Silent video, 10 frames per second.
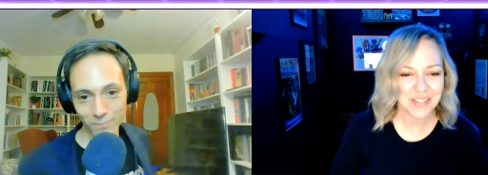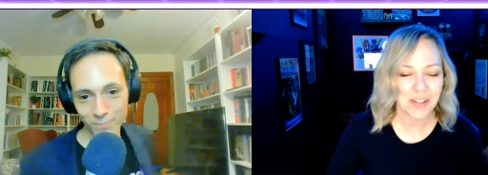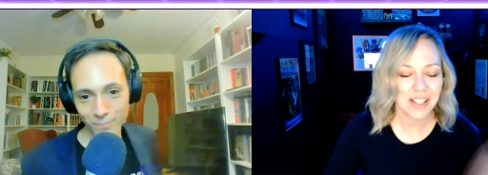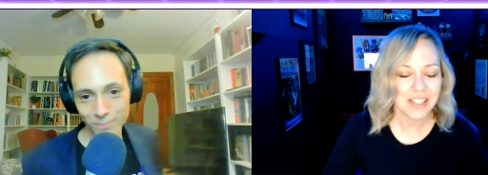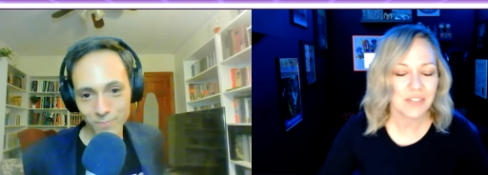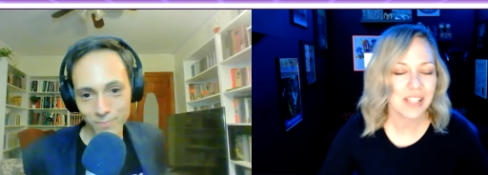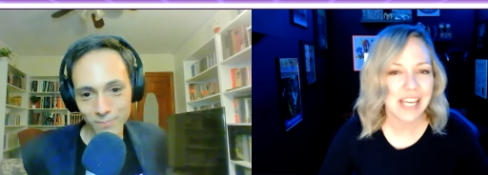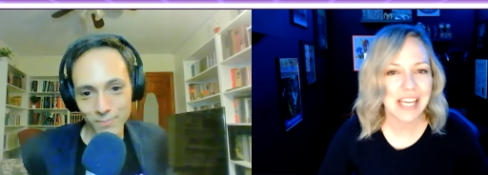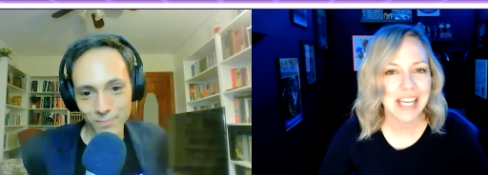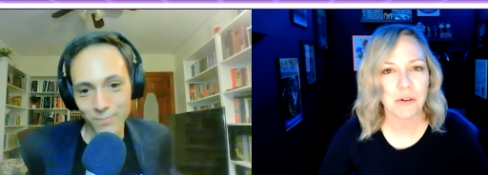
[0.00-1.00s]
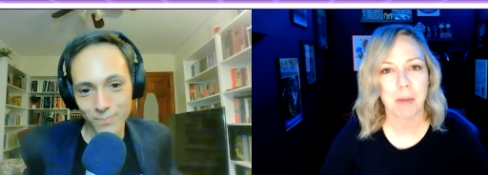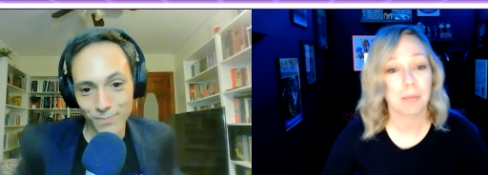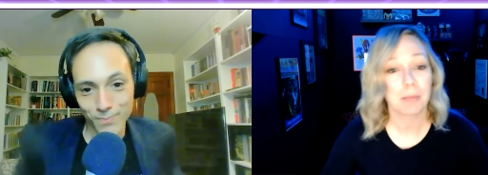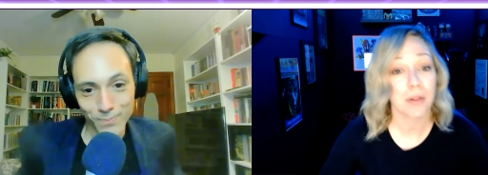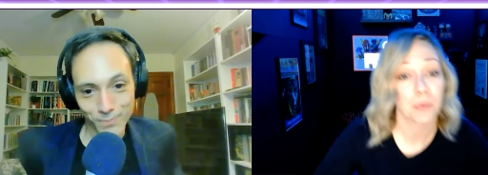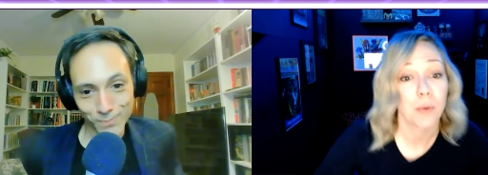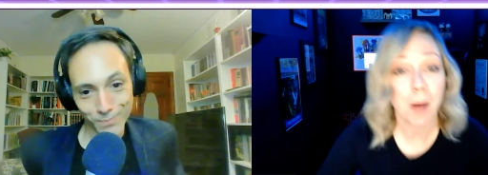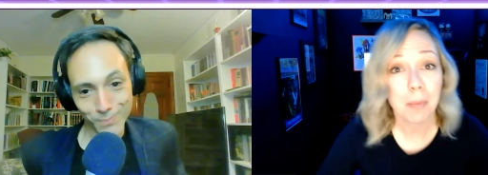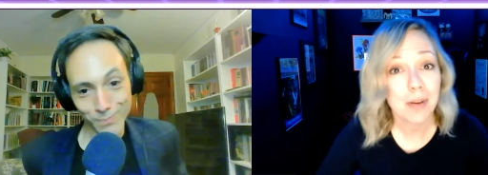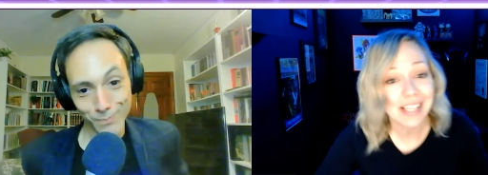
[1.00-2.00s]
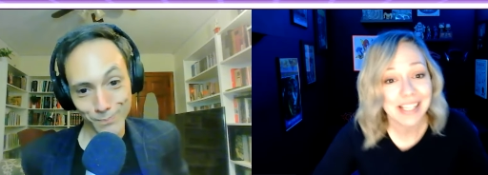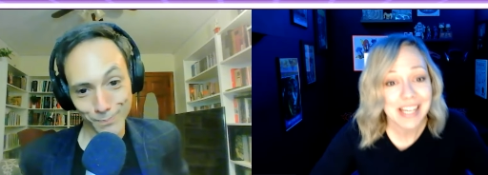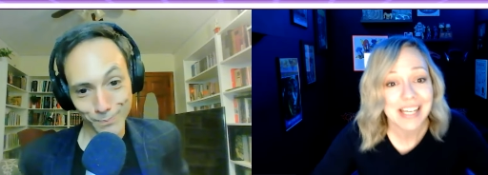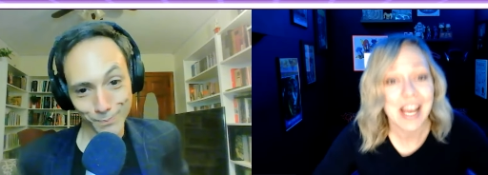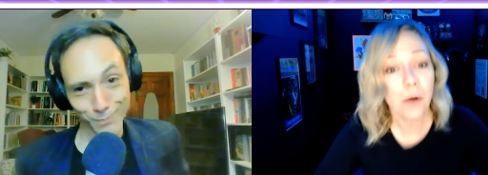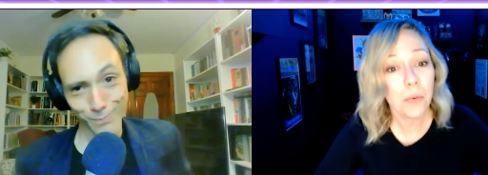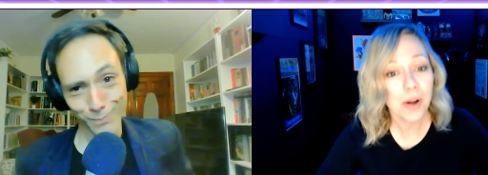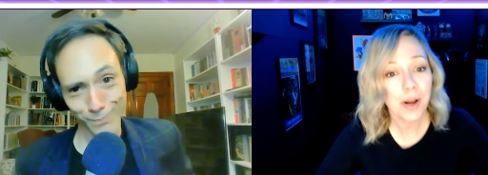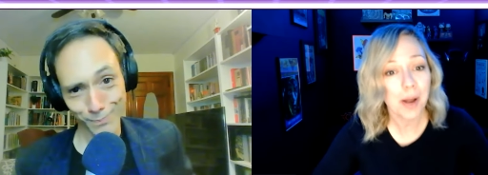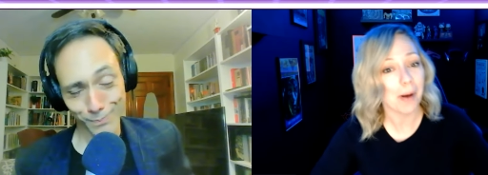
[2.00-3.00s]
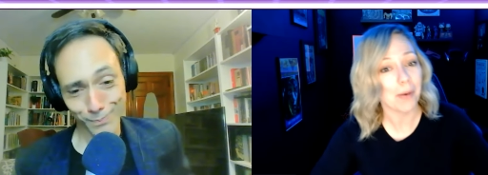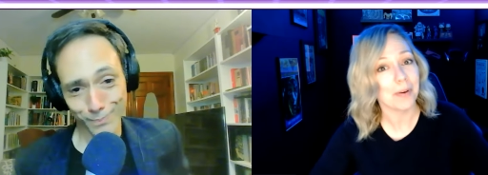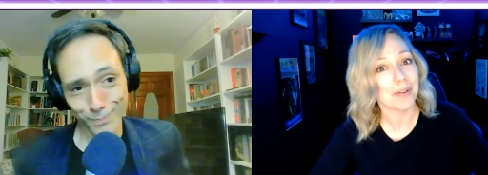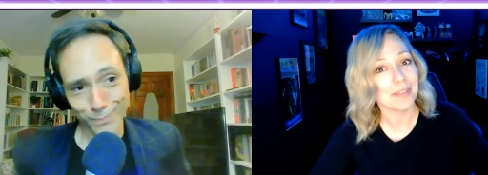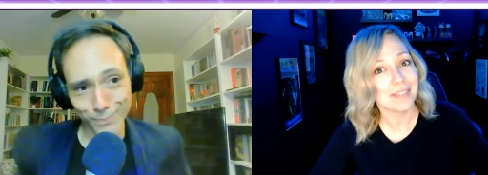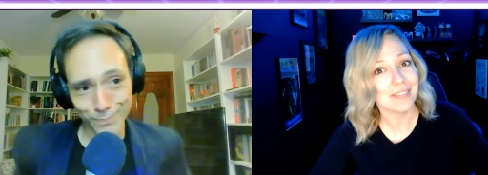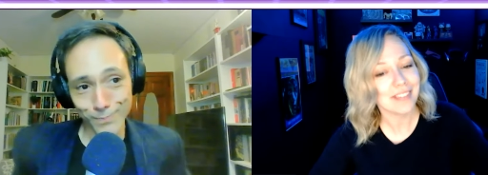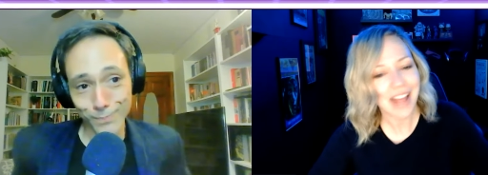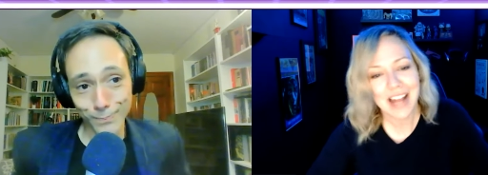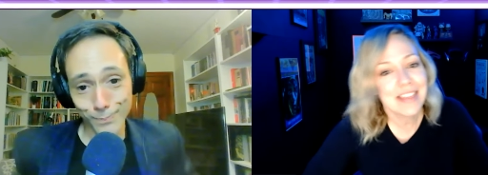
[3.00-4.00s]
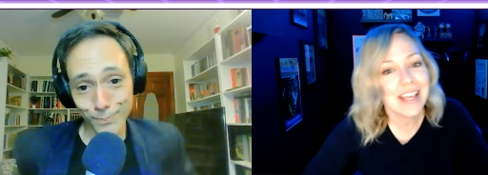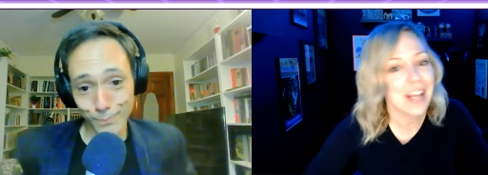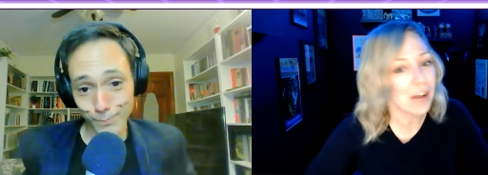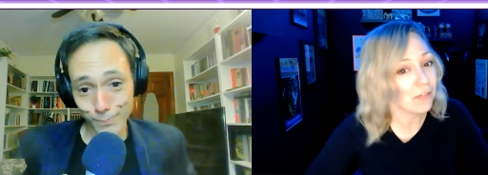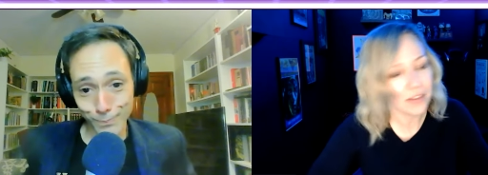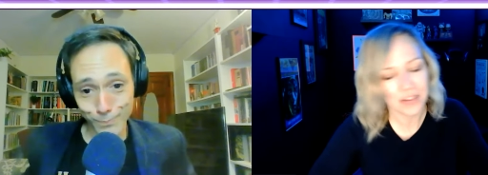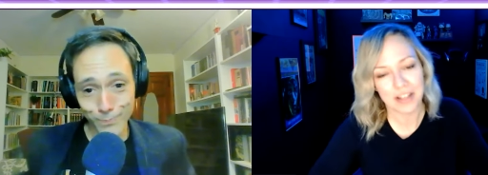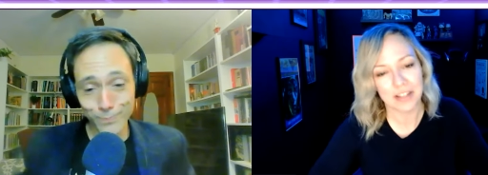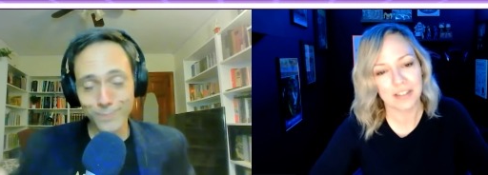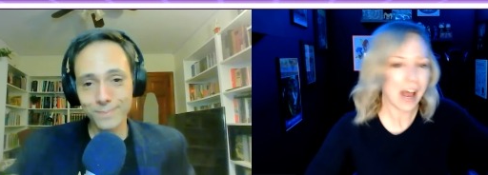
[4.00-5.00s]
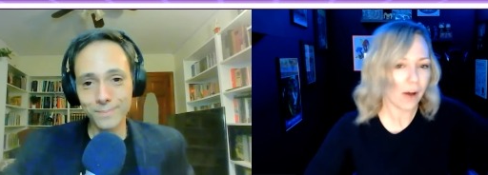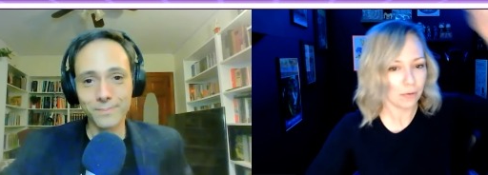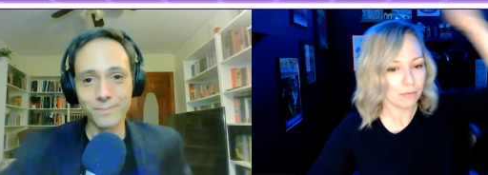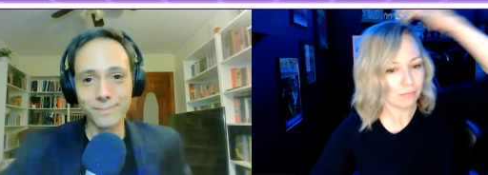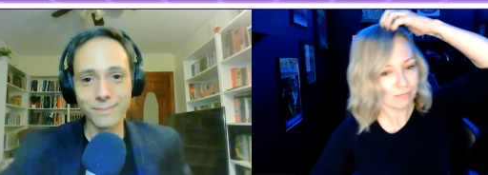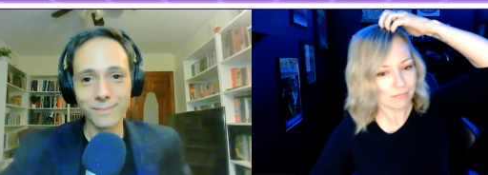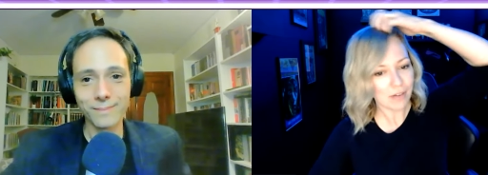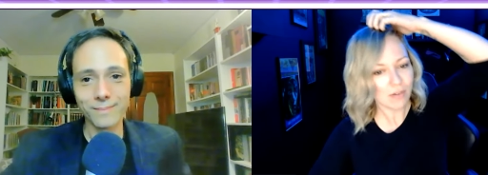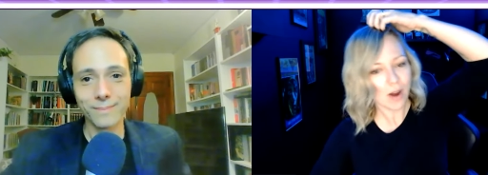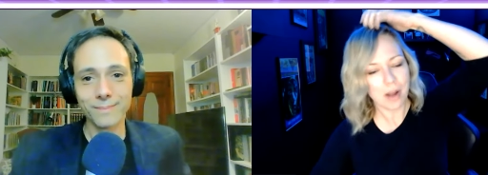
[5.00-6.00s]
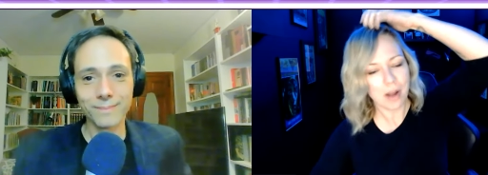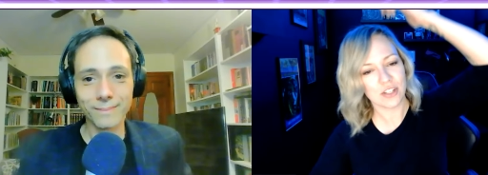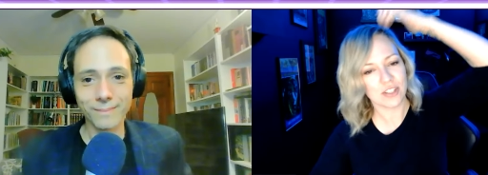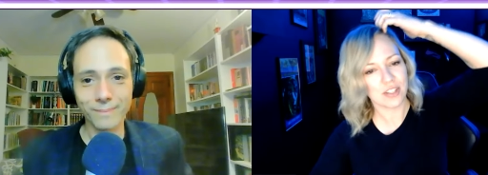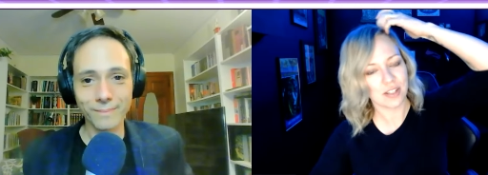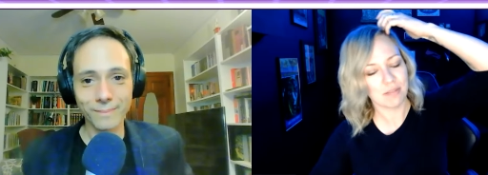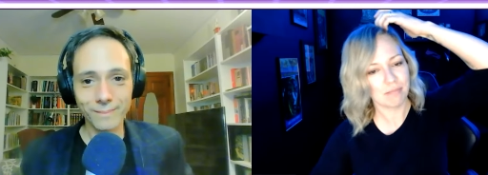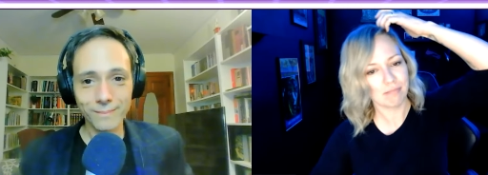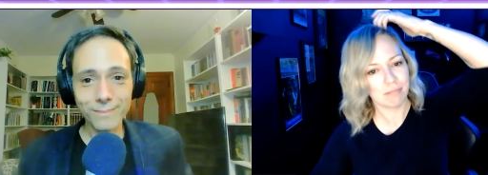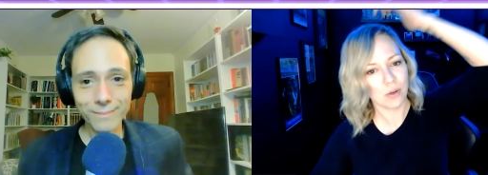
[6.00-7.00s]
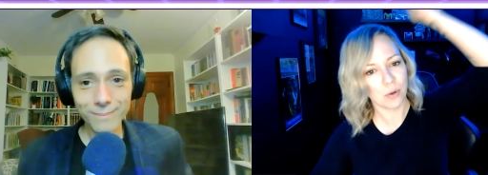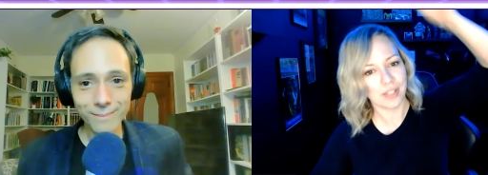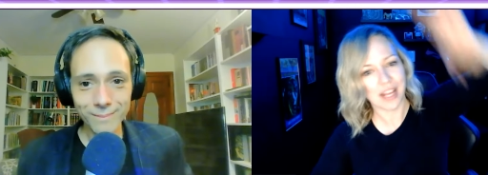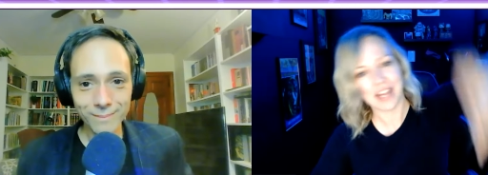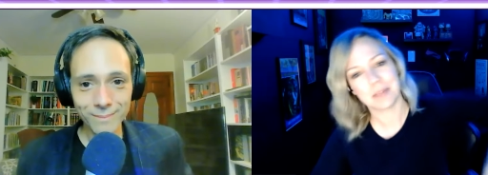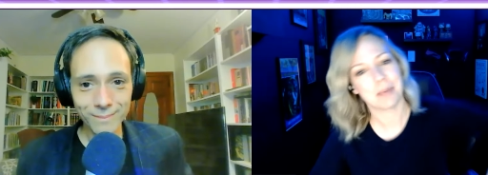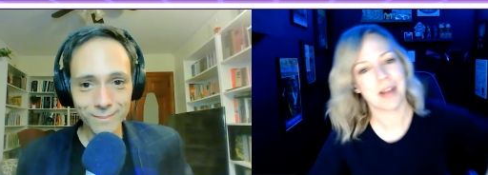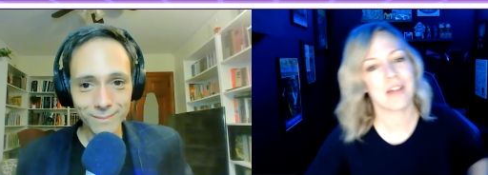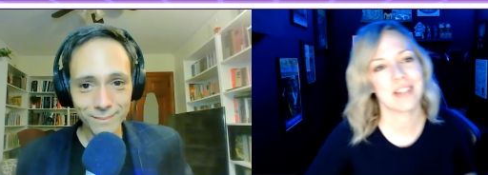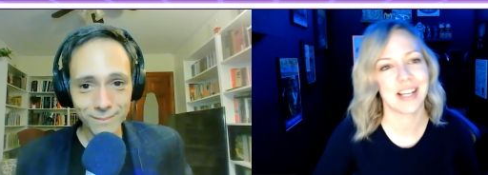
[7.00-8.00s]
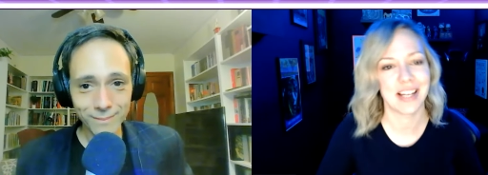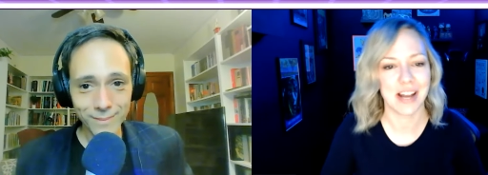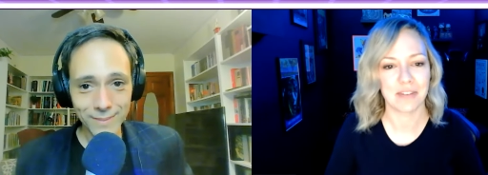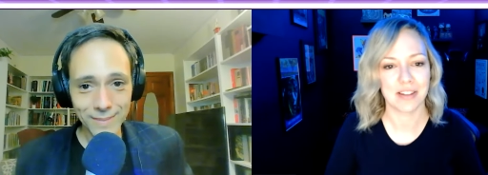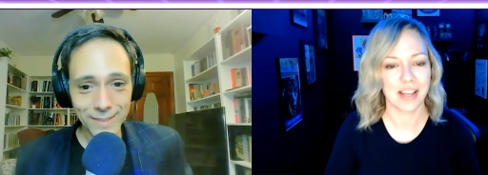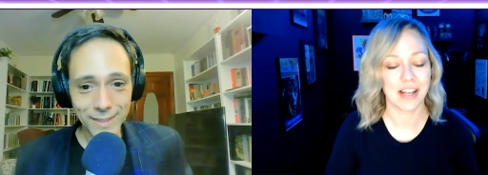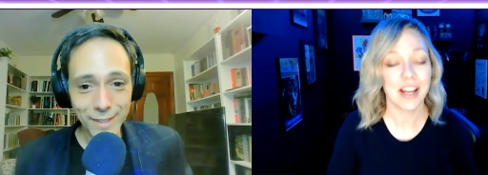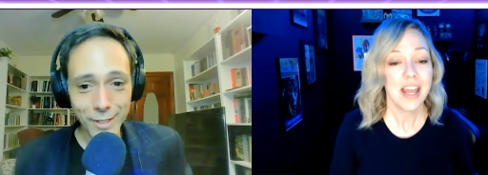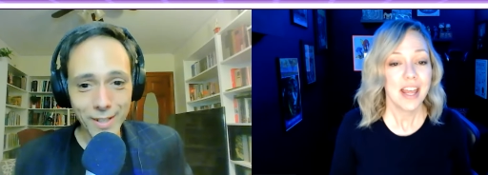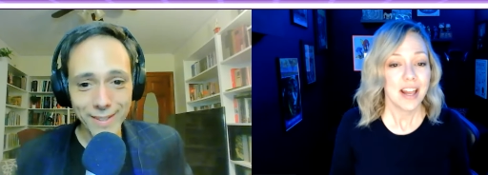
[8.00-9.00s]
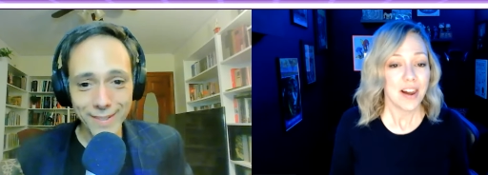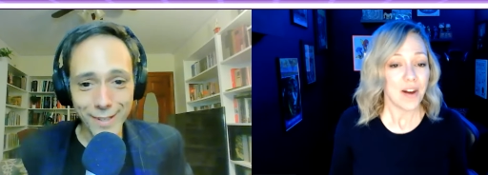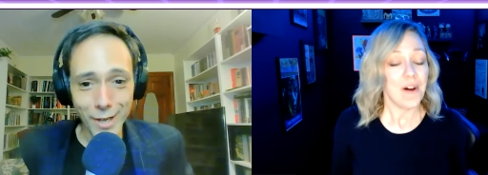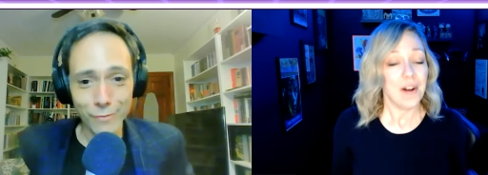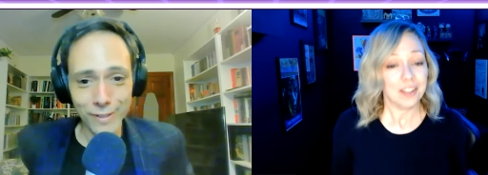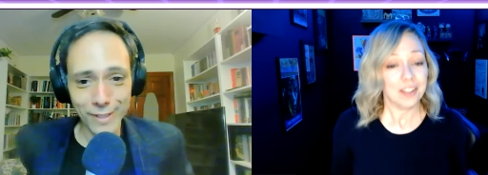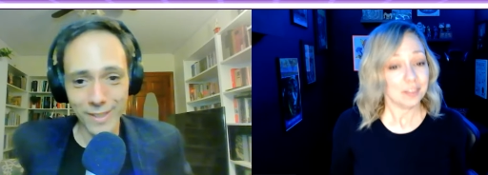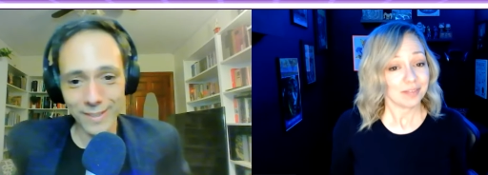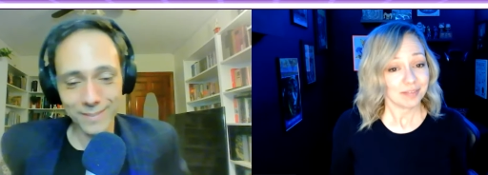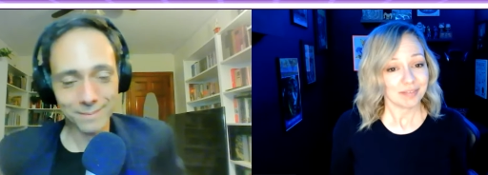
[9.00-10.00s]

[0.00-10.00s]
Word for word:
Speaker 1: is relatively geeking, or my brother Rob and I geek out about anything and everything now, right, Rob? Not just the good old days, but everything and everything.
Speaker 2: Everything.